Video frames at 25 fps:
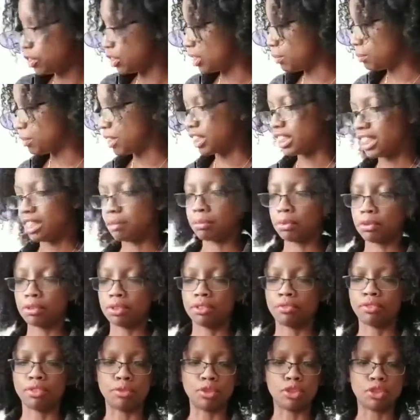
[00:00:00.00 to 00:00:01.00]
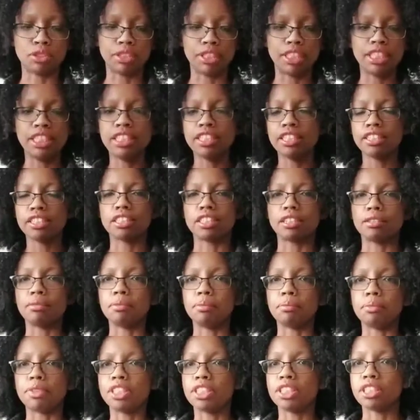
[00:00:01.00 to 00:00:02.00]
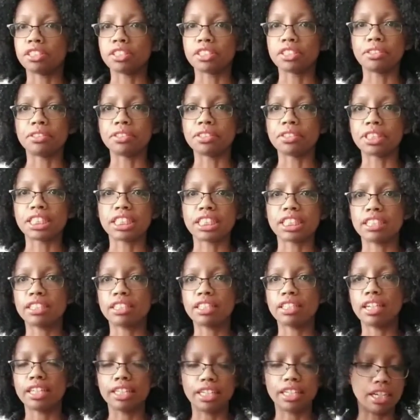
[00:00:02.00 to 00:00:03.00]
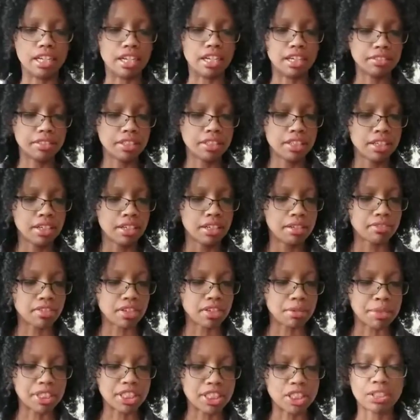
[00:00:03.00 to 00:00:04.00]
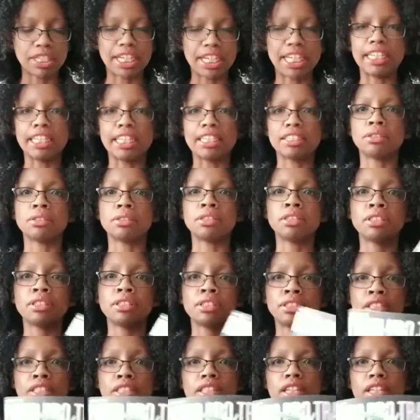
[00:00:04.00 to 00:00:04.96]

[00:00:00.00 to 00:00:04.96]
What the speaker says: just some examples of some materials that I got from my trainings. This is